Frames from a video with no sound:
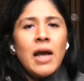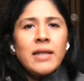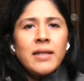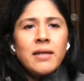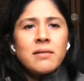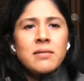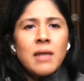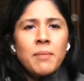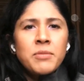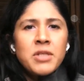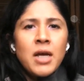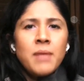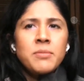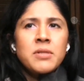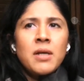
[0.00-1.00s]
I think
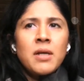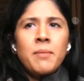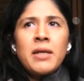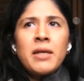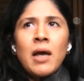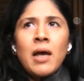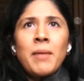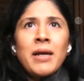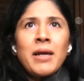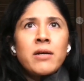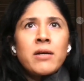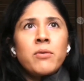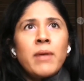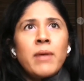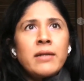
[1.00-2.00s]
sometimes, I mean, am I
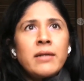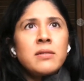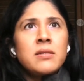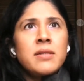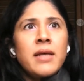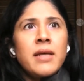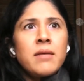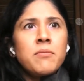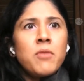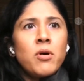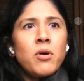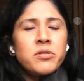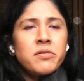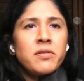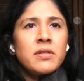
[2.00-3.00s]
correct in saying
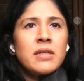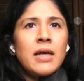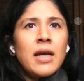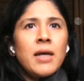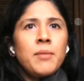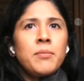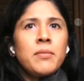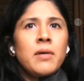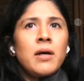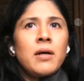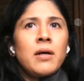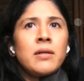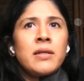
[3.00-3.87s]
most of the time